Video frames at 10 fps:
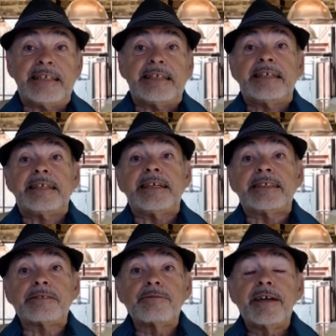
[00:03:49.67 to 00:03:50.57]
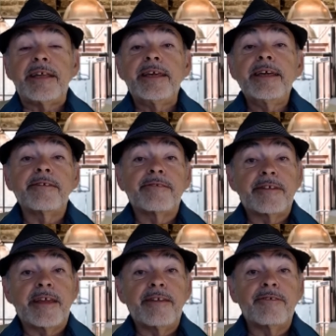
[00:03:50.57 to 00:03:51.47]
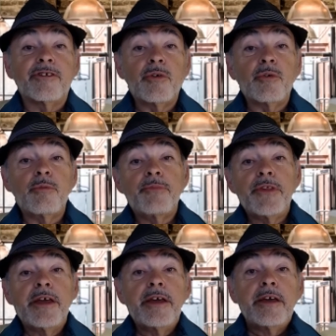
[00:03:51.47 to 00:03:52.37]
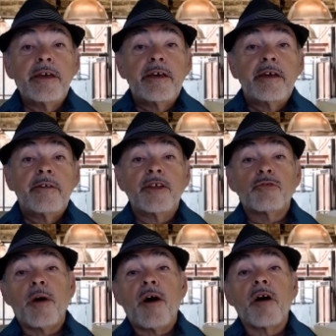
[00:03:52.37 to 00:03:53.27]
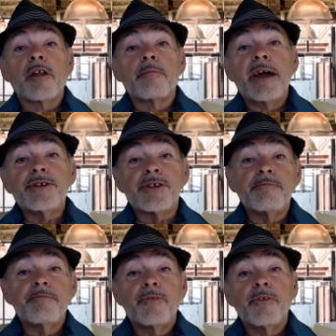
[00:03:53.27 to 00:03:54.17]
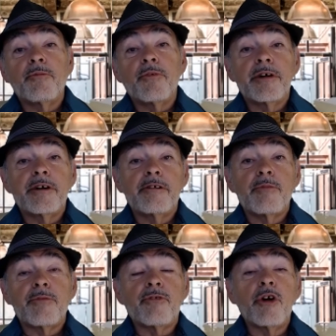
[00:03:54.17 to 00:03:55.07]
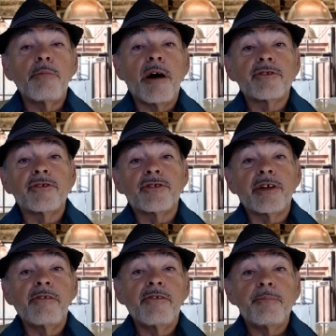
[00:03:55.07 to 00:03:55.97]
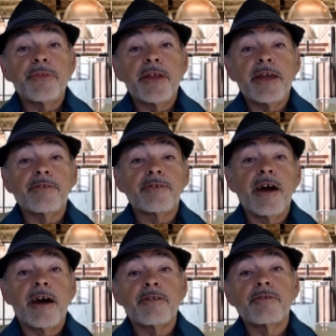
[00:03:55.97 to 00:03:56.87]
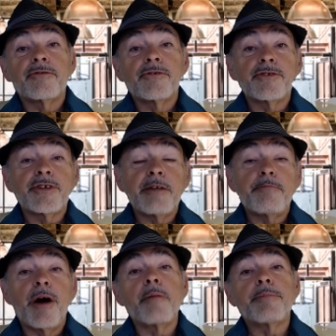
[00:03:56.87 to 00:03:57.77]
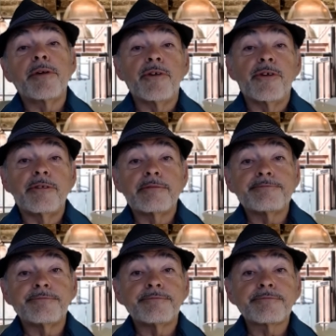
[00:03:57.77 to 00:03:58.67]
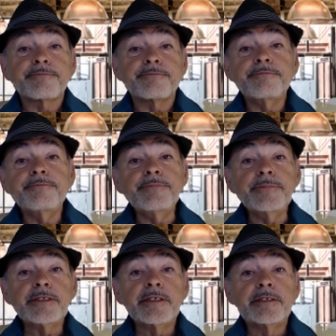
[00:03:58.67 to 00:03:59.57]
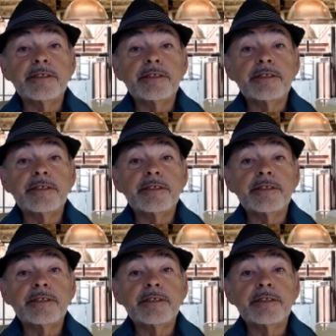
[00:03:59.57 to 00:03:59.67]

That's the way it is. And so that's why automation with robots and stuff has got such a popular, it